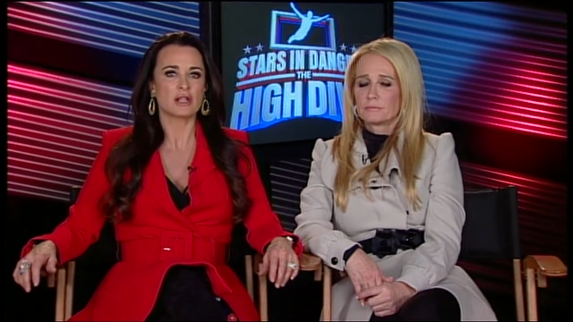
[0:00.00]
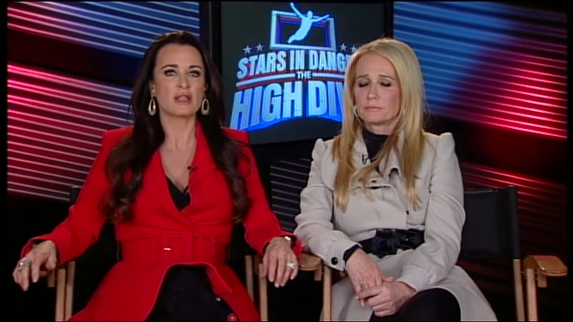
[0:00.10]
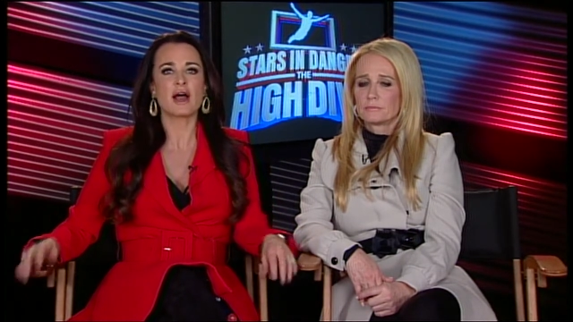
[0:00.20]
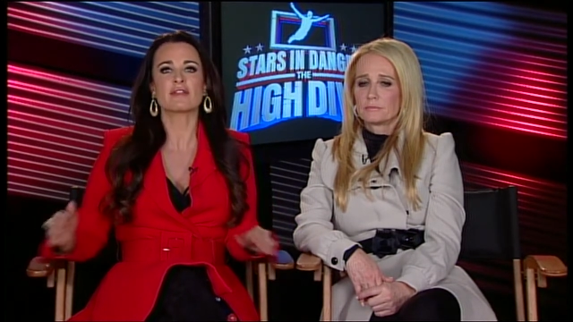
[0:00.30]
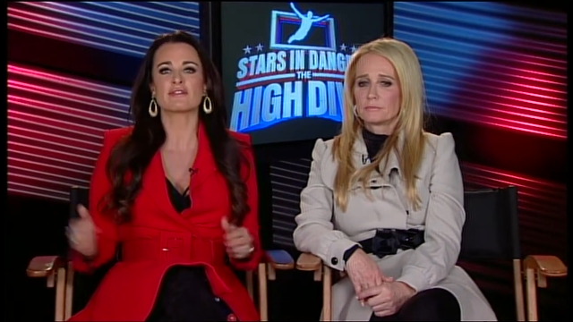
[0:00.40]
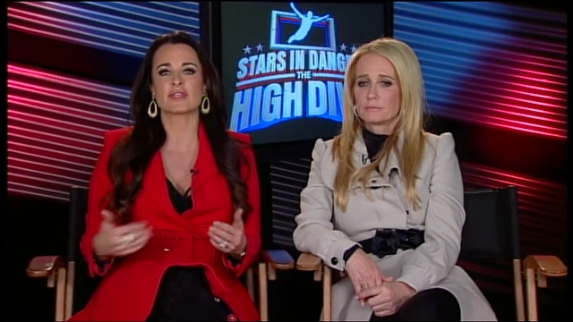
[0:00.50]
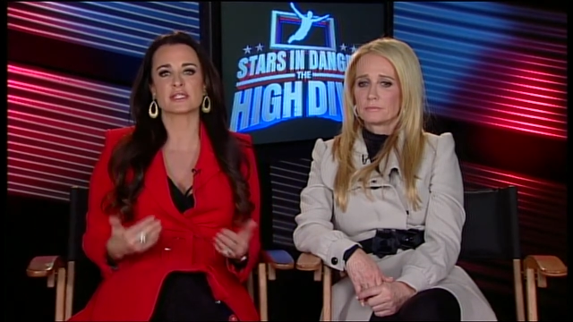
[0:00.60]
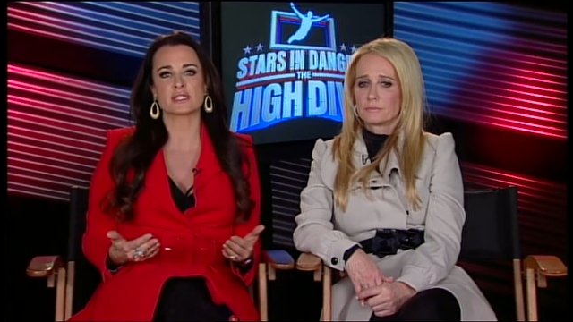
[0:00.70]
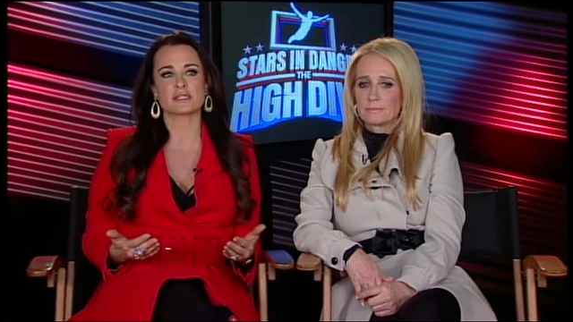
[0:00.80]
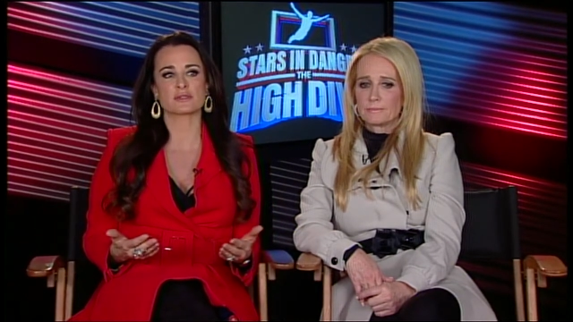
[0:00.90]
Speaker 1: A lot of
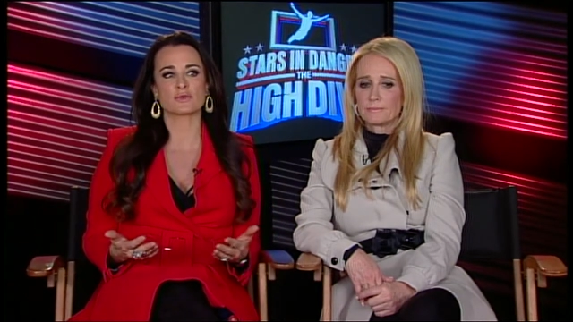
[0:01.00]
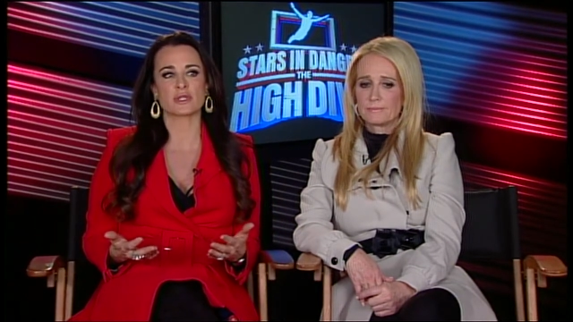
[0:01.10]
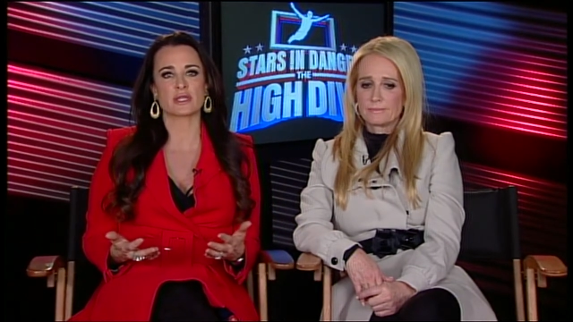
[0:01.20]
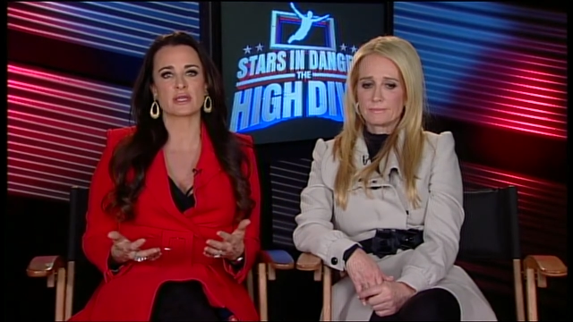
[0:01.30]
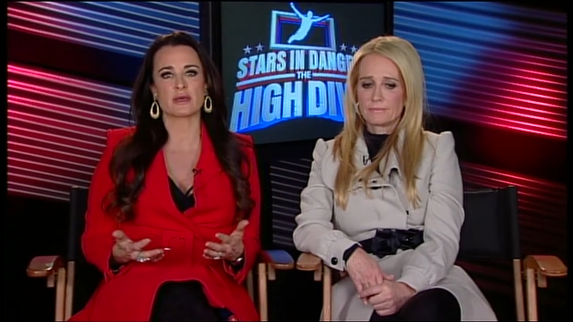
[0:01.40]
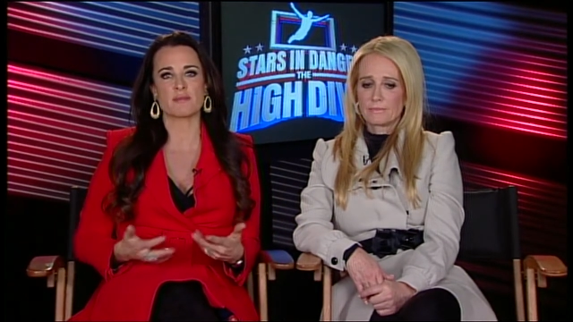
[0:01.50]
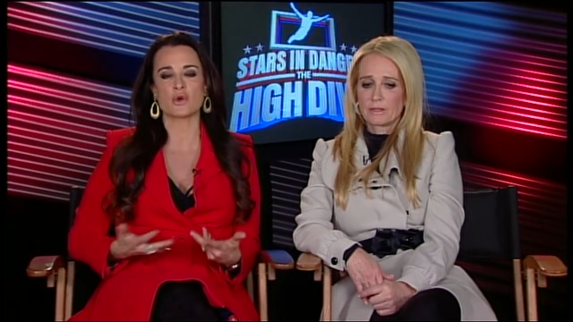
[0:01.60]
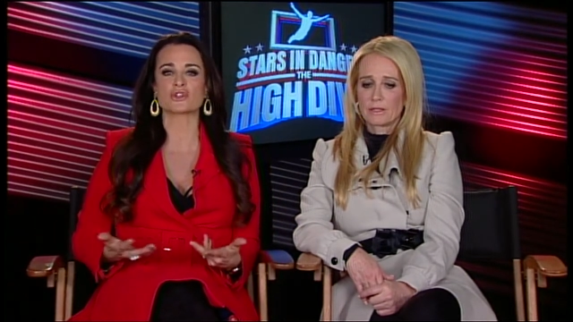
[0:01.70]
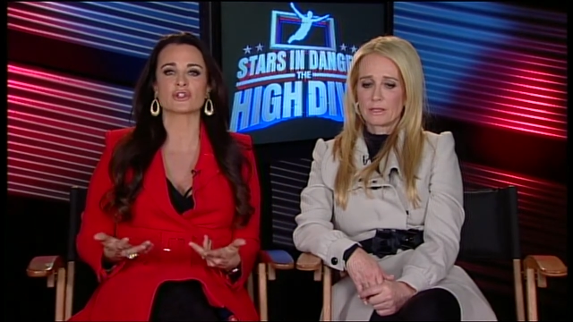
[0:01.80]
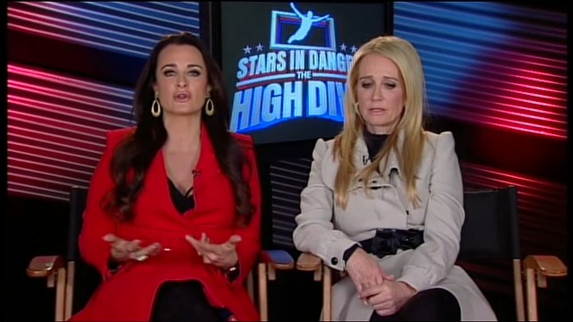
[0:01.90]
this is really
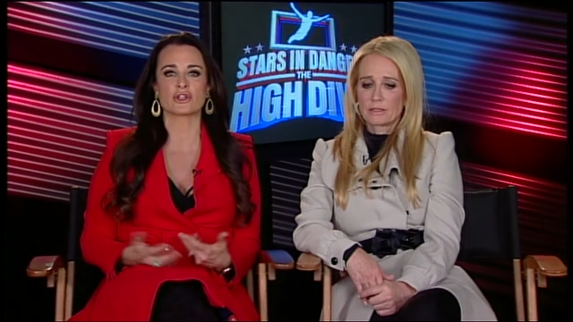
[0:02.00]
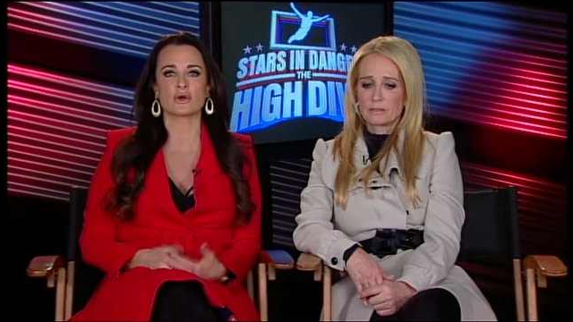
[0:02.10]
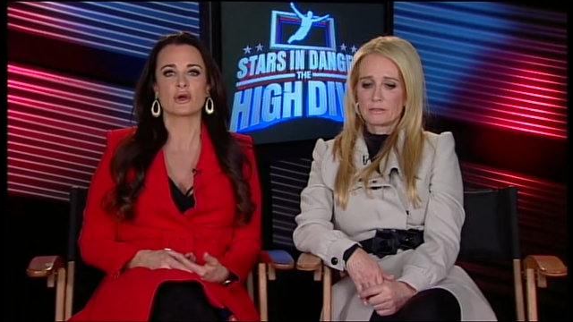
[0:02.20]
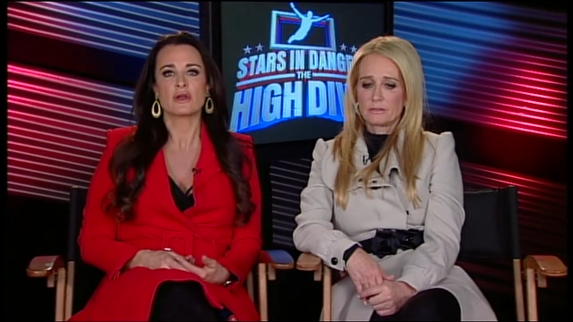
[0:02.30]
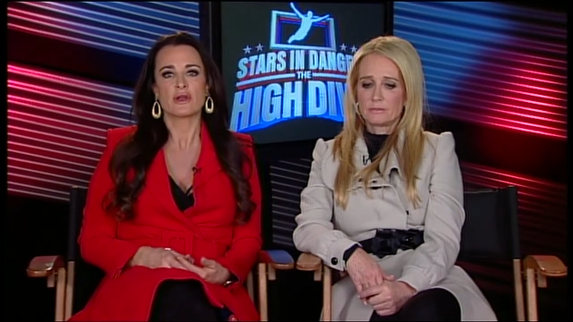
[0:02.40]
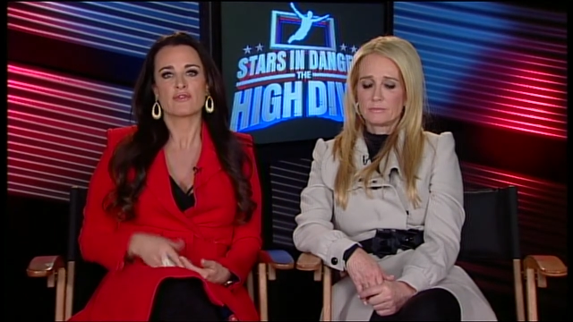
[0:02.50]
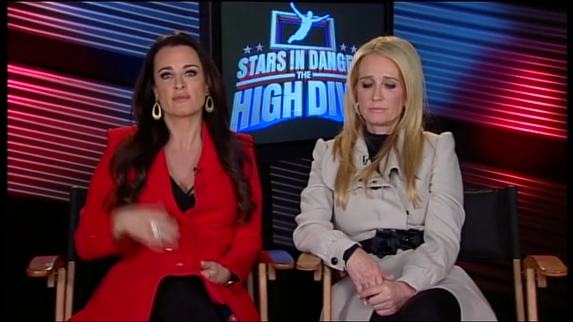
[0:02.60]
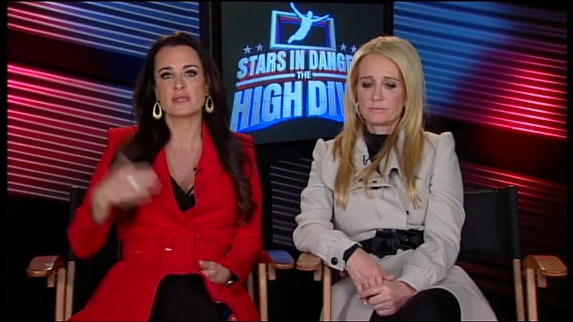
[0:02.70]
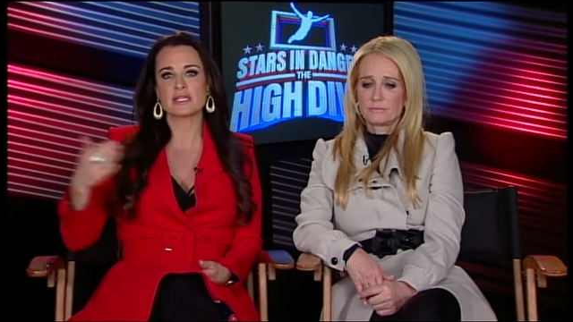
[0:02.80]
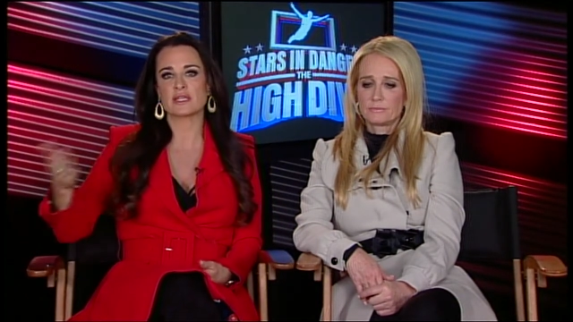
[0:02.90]
emotional. You know,
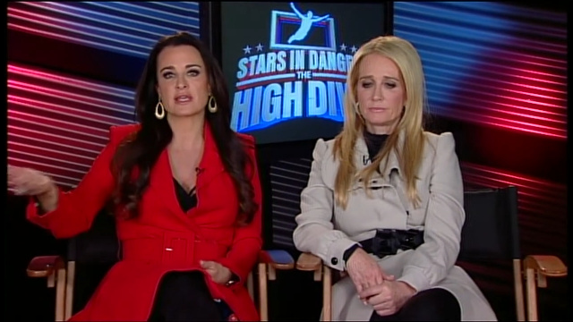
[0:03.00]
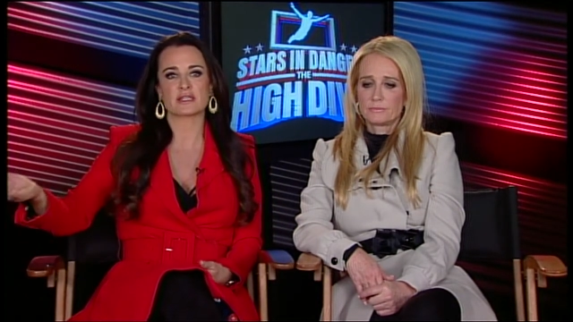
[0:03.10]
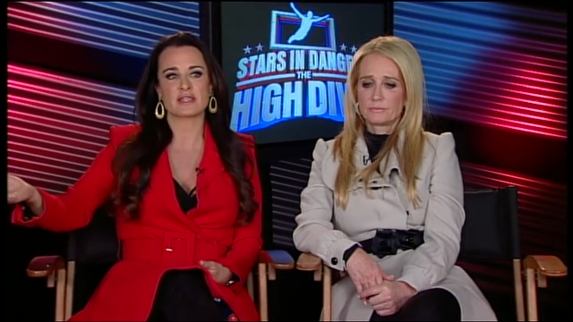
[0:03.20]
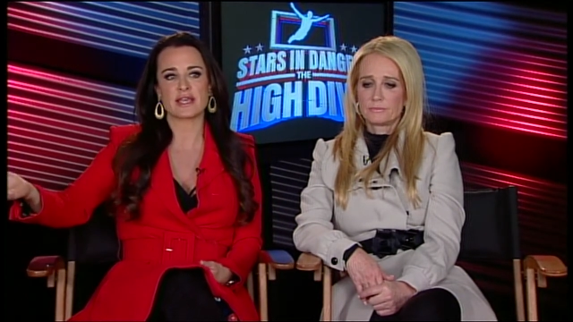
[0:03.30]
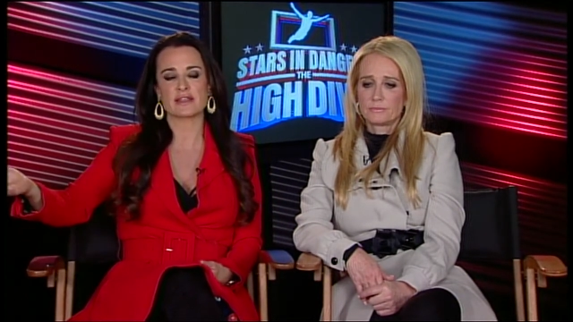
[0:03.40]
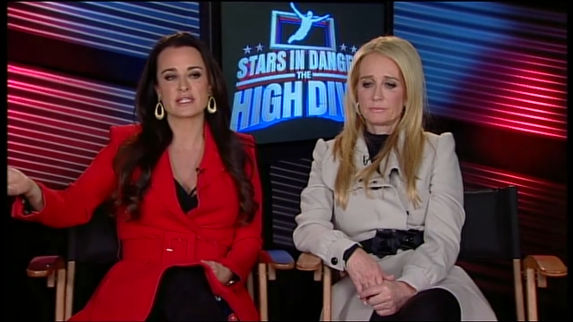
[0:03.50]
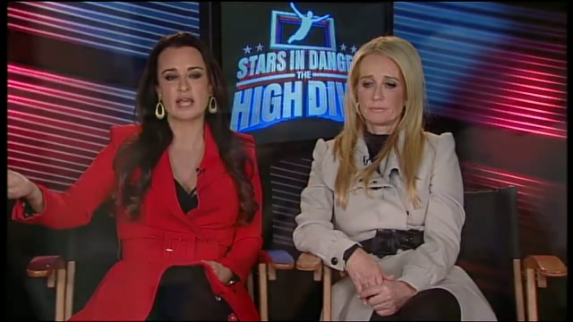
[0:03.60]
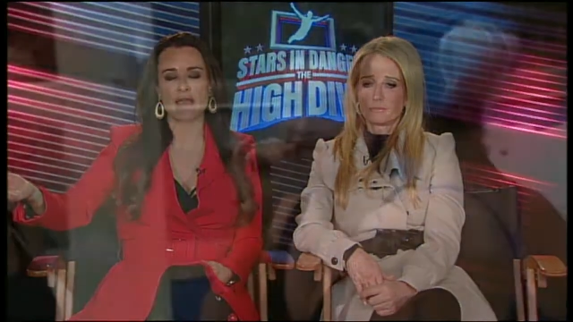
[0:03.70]
for me to get to the end of the